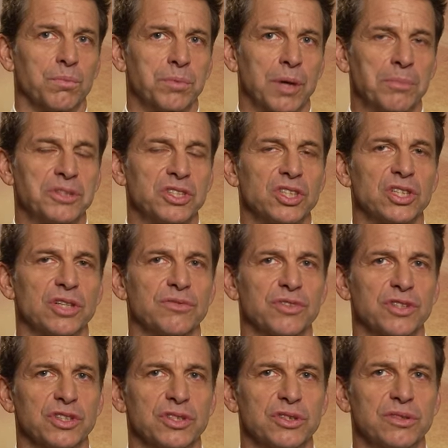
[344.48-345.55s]
proposition
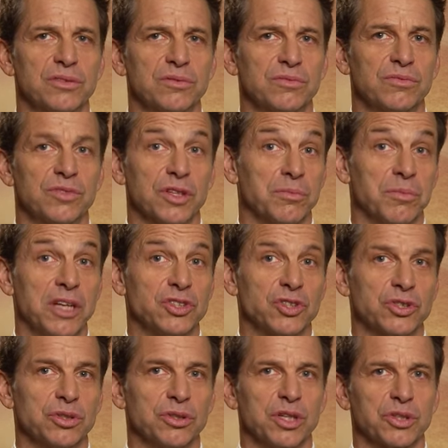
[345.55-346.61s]
for the major
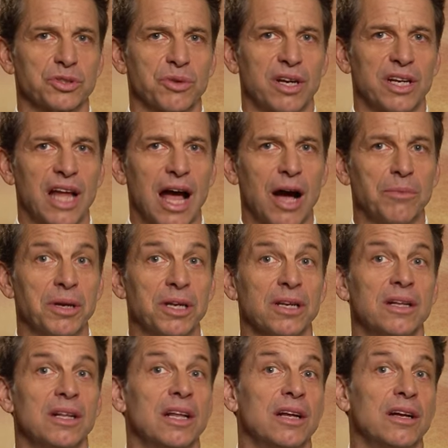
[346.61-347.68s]
studios right now.
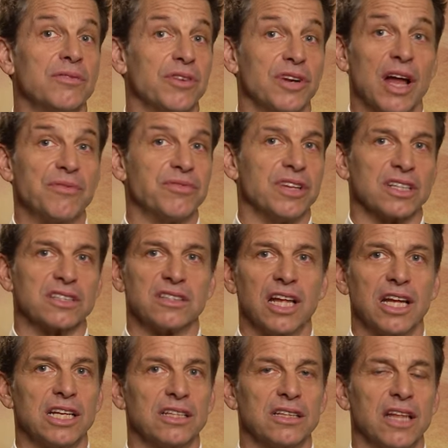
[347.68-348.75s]
But for Netflix,
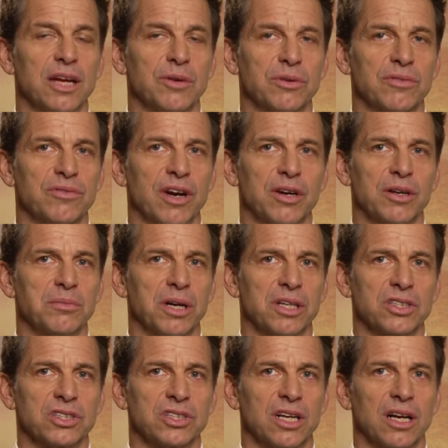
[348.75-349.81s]
they were very
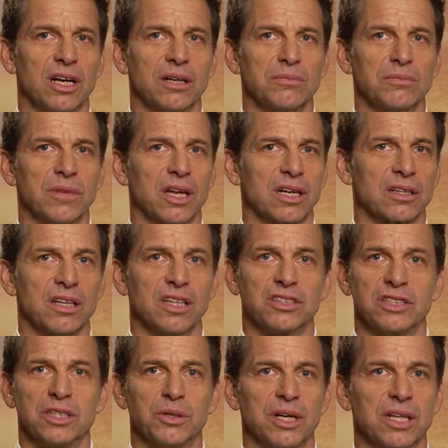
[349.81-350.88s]
much like,
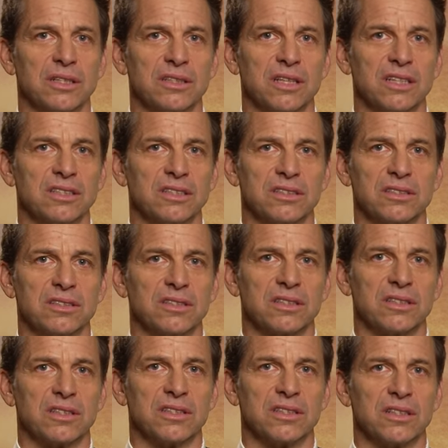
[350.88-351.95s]
let's do it. This is
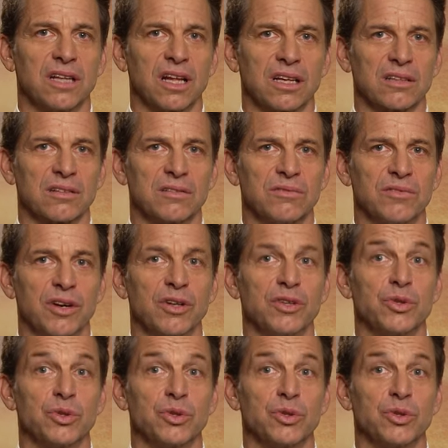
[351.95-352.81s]
like very